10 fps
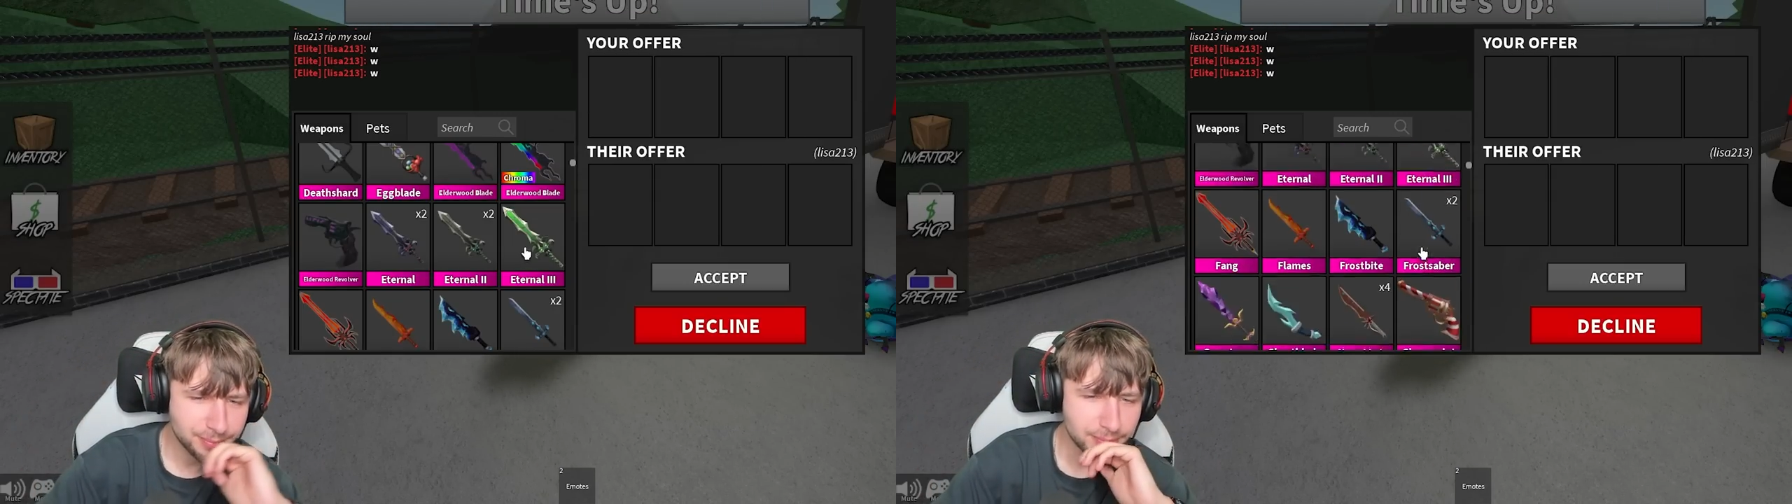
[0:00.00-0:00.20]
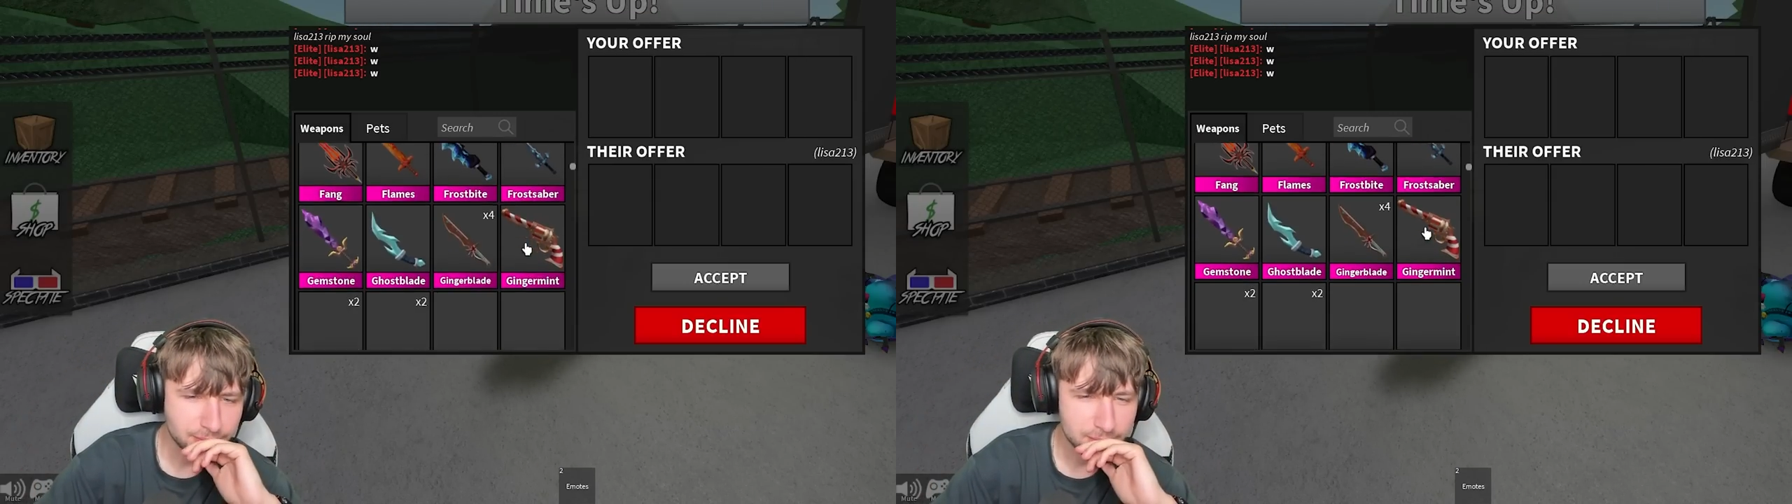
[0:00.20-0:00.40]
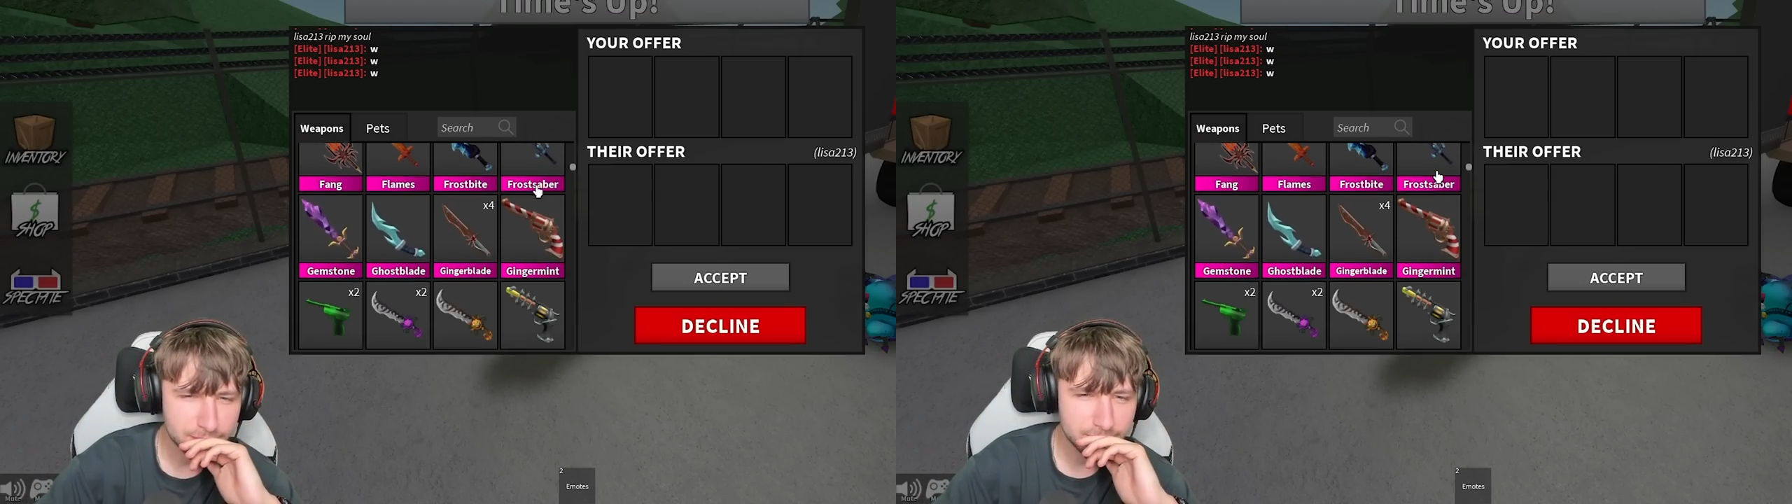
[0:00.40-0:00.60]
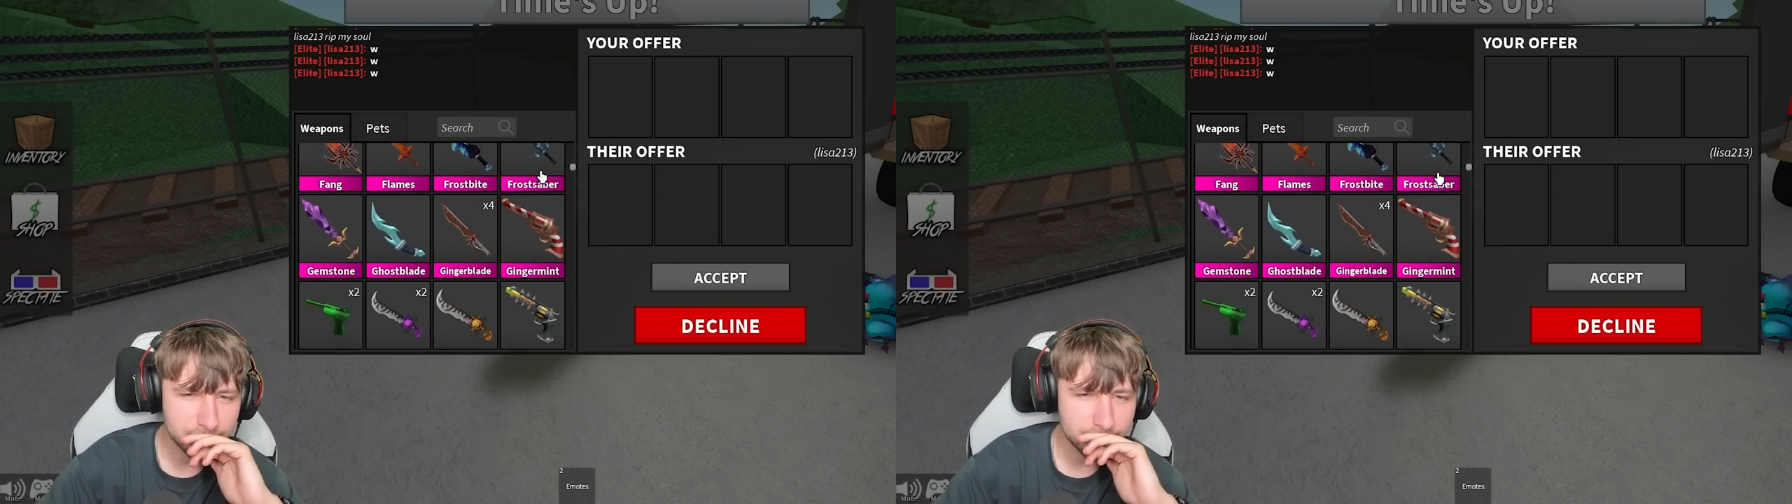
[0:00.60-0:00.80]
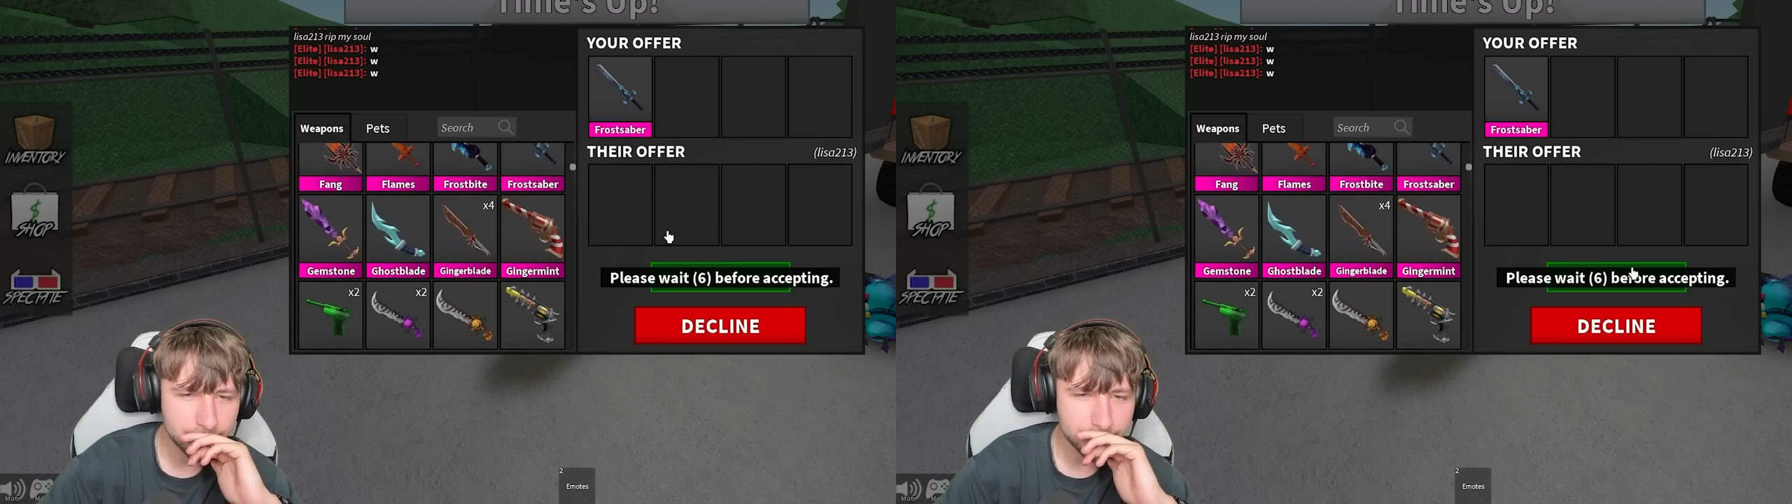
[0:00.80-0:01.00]
I had
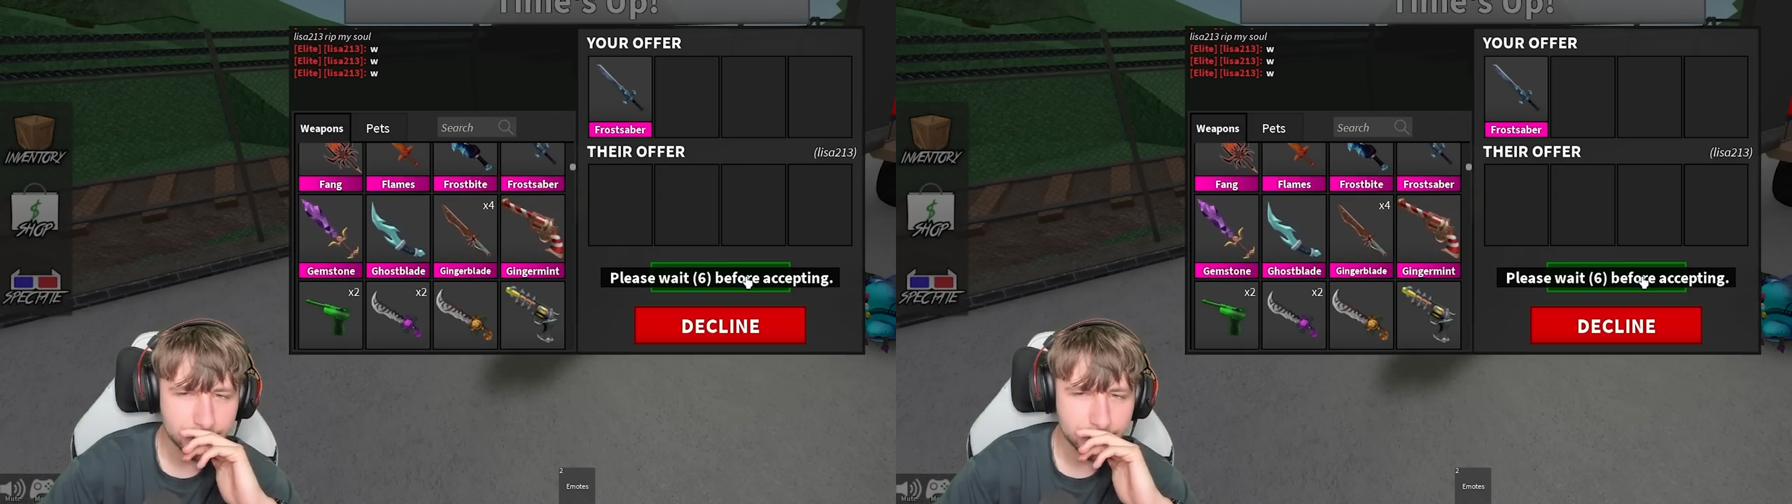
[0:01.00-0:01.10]
no skill